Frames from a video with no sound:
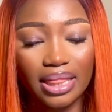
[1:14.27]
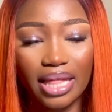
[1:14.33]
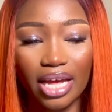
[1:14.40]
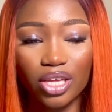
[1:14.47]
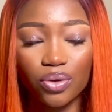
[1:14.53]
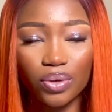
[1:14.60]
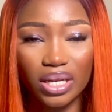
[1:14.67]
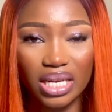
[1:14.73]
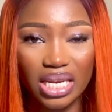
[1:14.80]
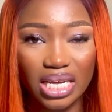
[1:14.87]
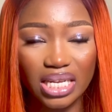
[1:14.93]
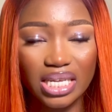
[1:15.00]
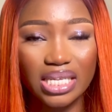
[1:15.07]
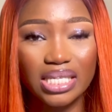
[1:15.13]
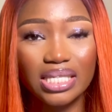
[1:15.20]
that you
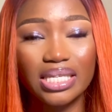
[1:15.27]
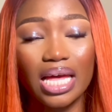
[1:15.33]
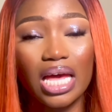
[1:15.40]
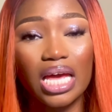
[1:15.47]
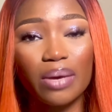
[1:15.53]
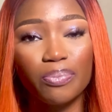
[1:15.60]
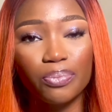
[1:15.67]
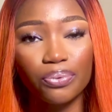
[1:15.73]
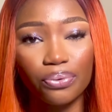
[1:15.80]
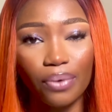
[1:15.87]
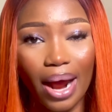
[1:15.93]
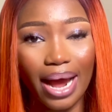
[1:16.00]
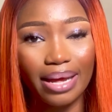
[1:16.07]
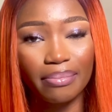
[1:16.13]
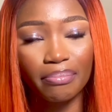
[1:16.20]
need is a
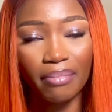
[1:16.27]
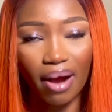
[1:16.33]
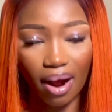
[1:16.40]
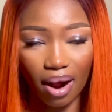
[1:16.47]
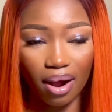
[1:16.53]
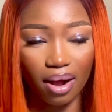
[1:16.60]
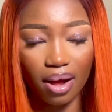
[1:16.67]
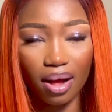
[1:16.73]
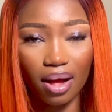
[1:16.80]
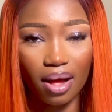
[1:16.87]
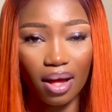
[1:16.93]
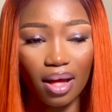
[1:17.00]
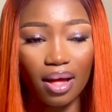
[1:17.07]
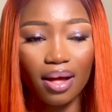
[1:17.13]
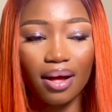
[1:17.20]
primer.
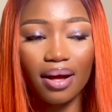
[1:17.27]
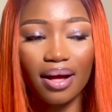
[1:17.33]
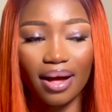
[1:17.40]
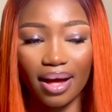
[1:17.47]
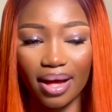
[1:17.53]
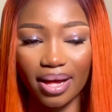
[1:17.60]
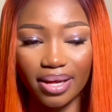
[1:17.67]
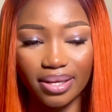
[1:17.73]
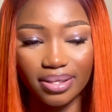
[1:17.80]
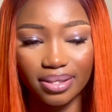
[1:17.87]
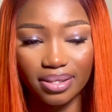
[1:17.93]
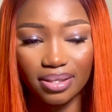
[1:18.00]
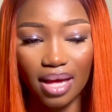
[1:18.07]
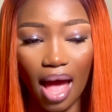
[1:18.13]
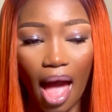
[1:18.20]

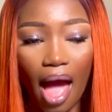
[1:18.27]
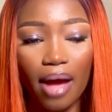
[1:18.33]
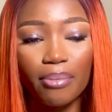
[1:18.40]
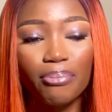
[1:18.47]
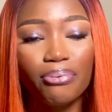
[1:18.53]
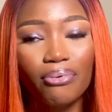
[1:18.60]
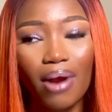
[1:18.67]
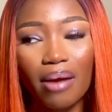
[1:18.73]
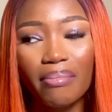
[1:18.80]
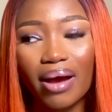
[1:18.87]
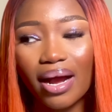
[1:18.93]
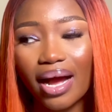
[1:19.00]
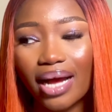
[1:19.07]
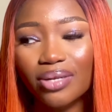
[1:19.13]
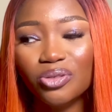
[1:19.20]
Guys,
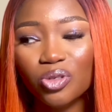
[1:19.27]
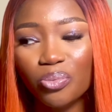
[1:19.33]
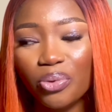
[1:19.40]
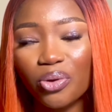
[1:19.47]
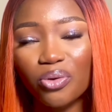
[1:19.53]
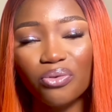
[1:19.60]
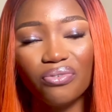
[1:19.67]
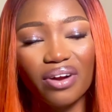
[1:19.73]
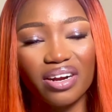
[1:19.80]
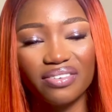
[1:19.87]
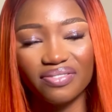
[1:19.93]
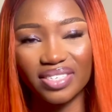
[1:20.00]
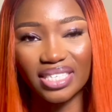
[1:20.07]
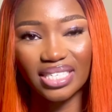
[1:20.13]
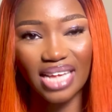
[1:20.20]
primer cannot be
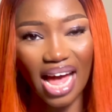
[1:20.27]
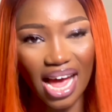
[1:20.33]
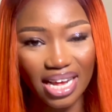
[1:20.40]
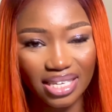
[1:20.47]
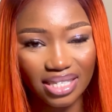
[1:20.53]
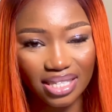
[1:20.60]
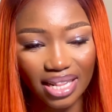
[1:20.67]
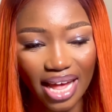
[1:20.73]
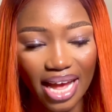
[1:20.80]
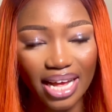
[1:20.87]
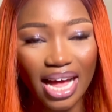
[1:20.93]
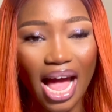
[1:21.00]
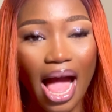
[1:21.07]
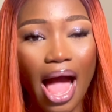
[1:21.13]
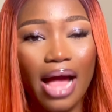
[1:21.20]
overemphasized.
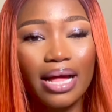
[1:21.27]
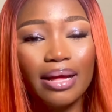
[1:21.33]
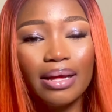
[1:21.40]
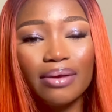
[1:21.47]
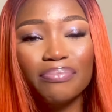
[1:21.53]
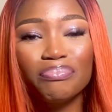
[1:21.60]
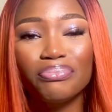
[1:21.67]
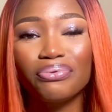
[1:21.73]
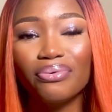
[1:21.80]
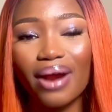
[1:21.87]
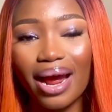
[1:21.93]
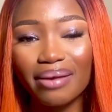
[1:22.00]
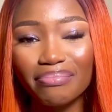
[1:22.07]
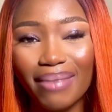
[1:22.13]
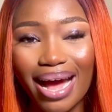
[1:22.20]
Like,
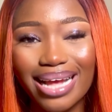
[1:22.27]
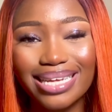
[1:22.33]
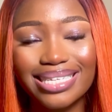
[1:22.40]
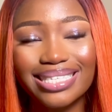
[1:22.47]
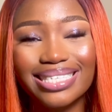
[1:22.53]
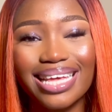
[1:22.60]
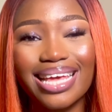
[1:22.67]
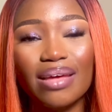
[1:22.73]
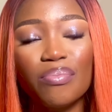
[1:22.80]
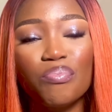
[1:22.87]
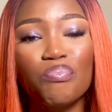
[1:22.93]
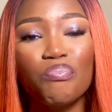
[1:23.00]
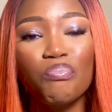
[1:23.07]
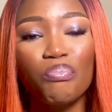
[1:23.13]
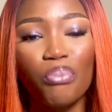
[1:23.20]
primer is
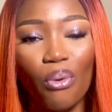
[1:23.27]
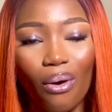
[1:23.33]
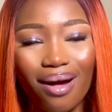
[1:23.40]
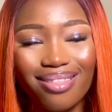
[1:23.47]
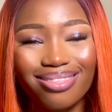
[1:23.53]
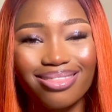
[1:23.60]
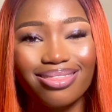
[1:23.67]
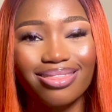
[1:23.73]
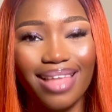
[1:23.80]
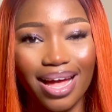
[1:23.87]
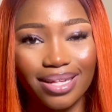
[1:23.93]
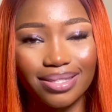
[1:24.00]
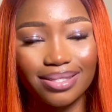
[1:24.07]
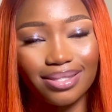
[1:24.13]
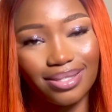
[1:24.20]

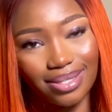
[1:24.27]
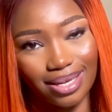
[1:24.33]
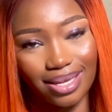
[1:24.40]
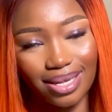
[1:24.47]
important.